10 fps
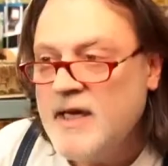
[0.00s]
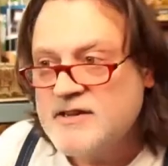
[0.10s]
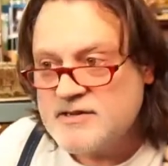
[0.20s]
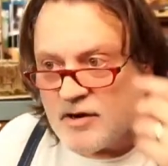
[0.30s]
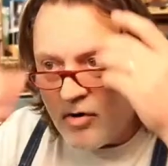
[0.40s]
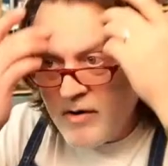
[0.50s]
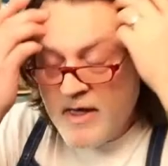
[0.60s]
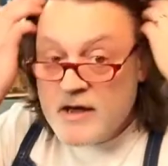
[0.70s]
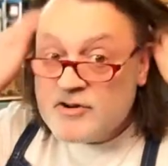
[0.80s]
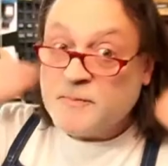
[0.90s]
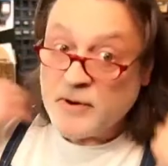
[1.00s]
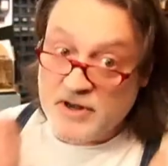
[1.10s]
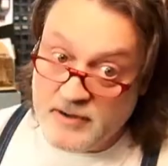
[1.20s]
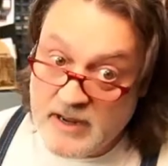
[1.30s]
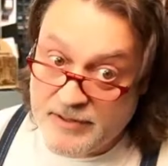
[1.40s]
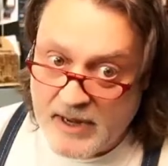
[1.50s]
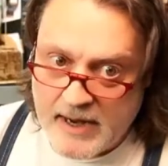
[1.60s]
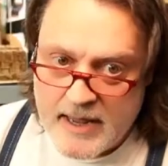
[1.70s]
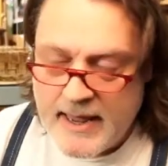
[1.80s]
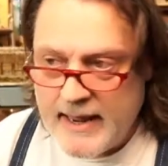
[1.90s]
So it was pretty unique thing
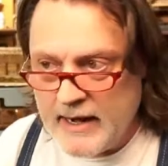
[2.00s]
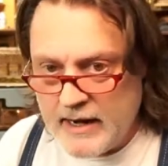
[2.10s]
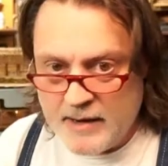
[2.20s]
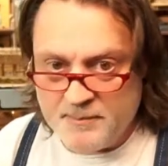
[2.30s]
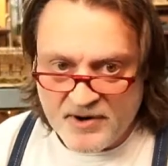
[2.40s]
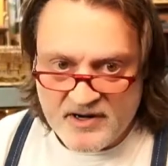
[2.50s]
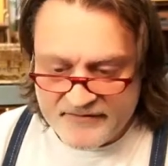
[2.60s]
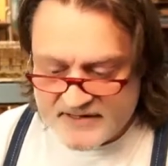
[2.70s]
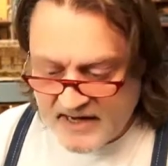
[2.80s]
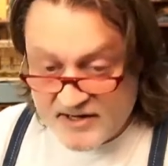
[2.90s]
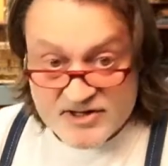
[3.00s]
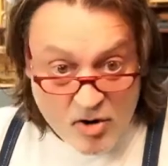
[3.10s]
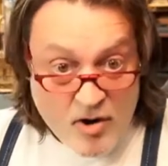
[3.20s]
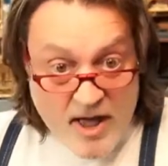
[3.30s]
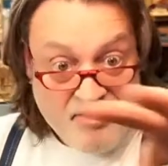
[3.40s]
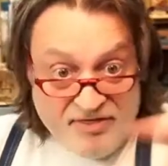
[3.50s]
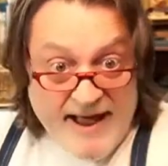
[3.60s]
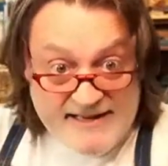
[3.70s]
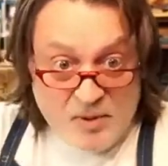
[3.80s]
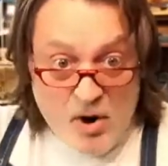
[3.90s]
and, and pretty devastating. So
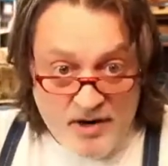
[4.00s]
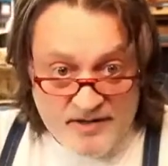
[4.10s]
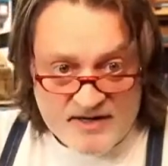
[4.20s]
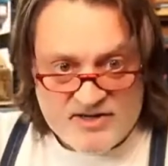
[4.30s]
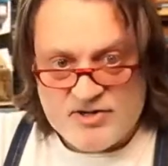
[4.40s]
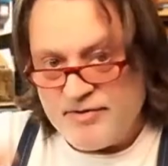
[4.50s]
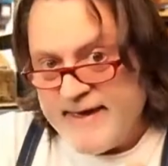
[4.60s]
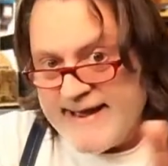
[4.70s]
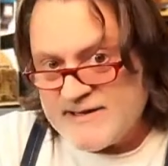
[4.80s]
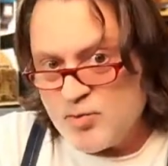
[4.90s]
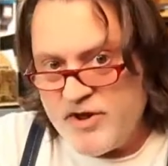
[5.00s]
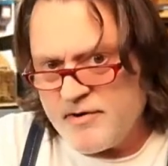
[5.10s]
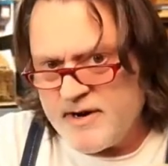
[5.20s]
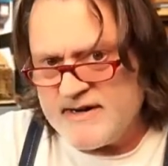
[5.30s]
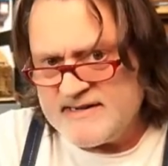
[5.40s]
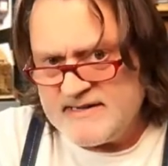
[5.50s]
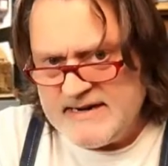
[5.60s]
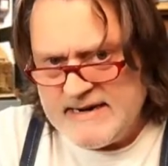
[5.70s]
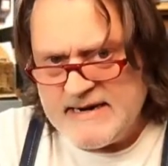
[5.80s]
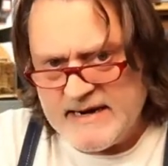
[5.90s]
that's part of this. So that's what you're going to
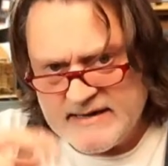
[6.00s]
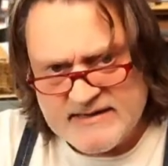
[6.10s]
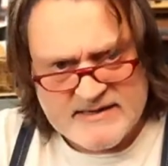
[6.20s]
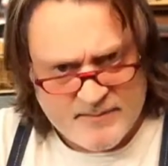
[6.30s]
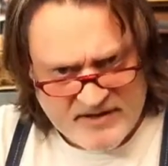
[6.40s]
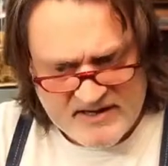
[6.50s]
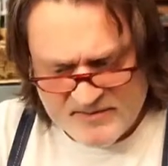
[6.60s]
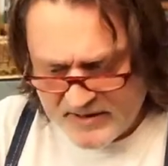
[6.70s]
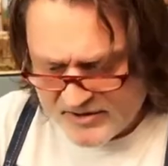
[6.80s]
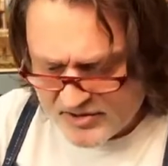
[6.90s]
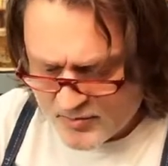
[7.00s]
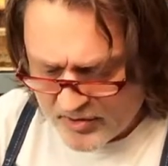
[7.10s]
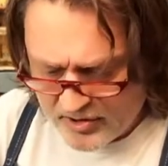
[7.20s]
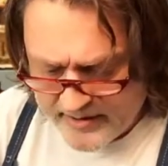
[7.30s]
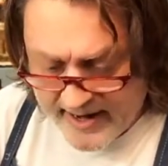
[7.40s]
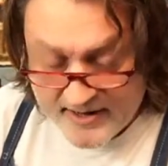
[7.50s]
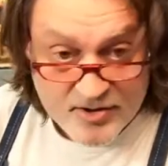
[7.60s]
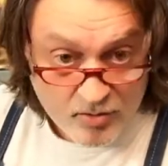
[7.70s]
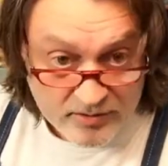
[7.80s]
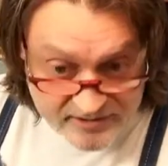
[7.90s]
see in some of these pictures we're going to look at.
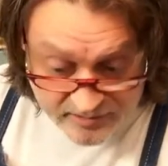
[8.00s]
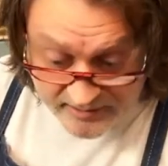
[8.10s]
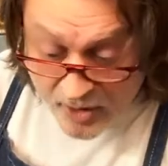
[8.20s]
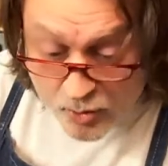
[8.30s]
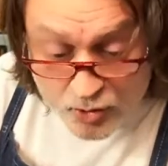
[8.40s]
So let's look at those.